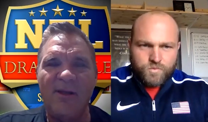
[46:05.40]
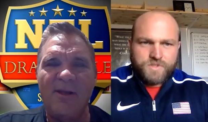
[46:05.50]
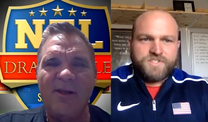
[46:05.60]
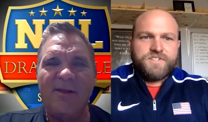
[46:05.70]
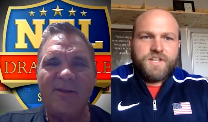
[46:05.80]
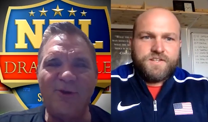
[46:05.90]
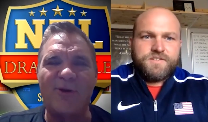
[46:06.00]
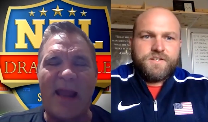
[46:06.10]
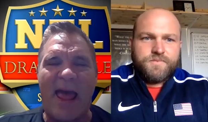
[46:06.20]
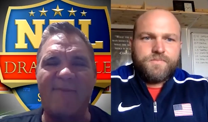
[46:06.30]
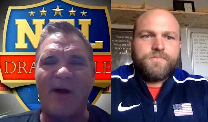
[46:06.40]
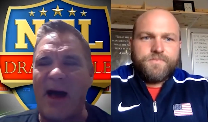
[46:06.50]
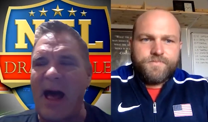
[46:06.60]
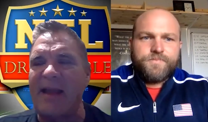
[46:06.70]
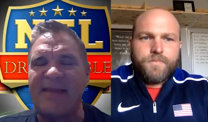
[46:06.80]
Speaker 1: you're
Speaker 2: going to have a
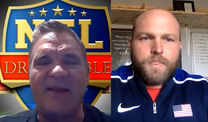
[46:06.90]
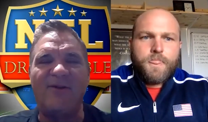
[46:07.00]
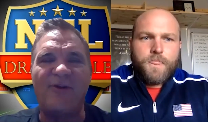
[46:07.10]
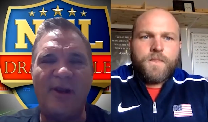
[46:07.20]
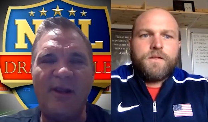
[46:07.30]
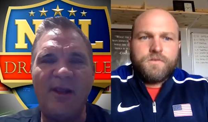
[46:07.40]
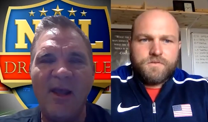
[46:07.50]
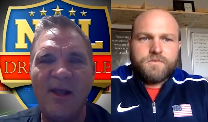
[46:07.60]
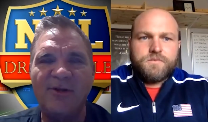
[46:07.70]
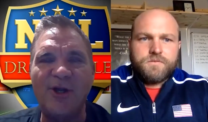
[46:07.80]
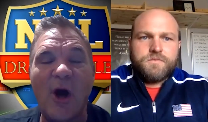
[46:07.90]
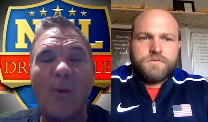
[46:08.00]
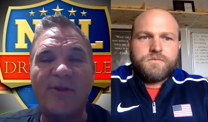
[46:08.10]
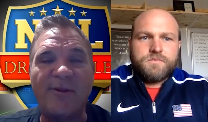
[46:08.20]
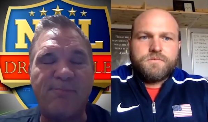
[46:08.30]
high tendency to know
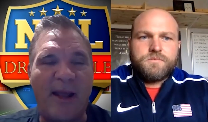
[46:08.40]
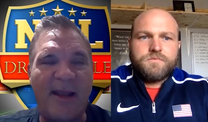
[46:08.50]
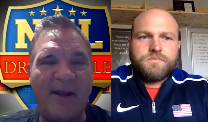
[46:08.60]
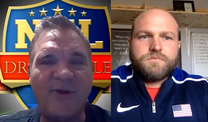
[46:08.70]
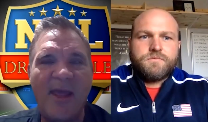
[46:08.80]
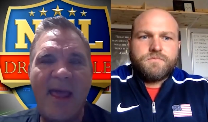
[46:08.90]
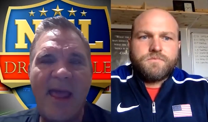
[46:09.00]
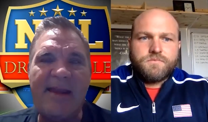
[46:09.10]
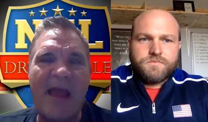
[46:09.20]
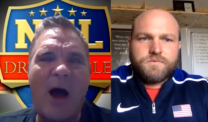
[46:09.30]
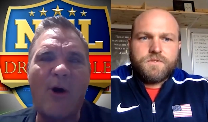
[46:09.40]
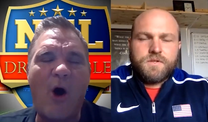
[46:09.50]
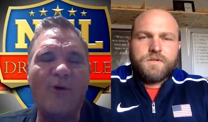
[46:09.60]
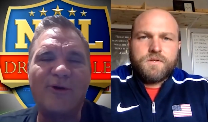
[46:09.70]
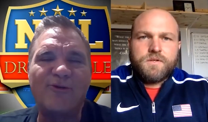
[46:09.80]
what the play is. And now
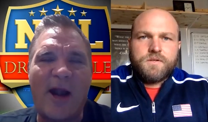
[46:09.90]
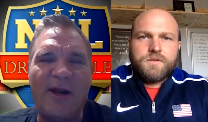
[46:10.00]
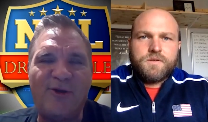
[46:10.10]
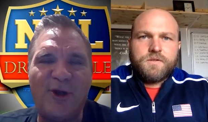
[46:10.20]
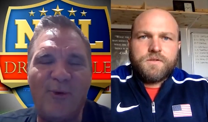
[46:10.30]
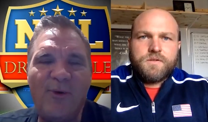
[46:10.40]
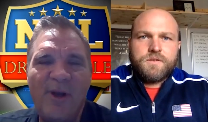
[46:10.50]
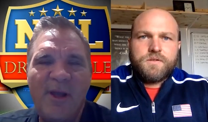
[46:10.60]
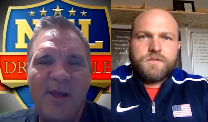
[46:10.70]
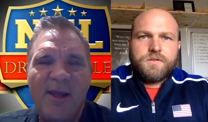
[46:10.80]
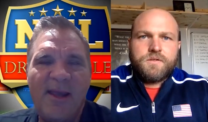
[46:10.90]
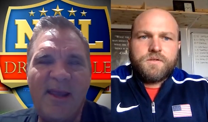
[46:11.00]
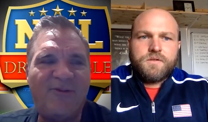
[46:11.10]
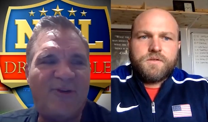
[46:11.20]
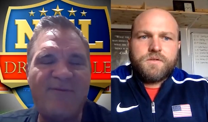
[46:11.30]
all you're trying to do
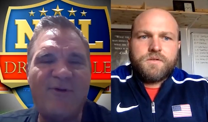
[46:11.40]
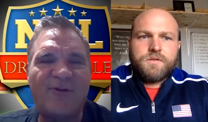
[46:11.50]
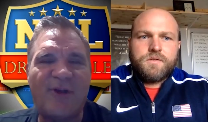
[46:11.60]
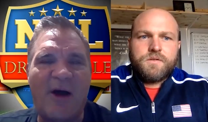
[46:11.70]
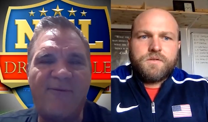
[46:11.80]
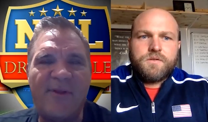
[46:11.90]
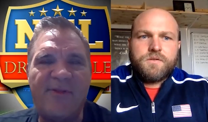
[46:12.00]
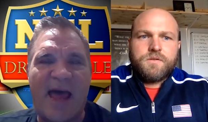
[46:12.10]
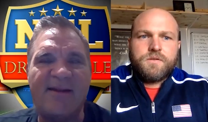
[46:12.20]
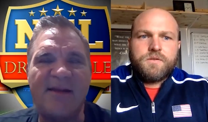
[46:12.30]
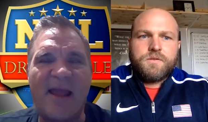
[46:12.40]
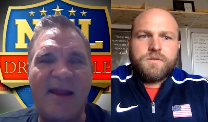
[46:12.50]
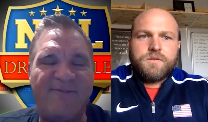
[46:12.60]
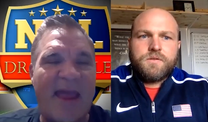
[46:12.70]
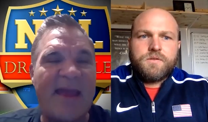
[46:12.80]
is give yourself that
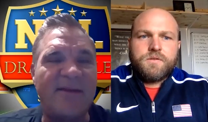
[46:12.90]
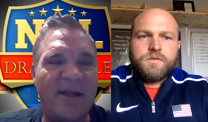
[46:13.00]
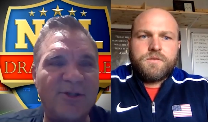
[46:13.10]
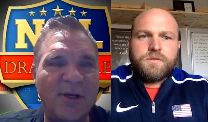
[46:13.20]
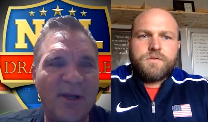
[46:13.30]
advantage.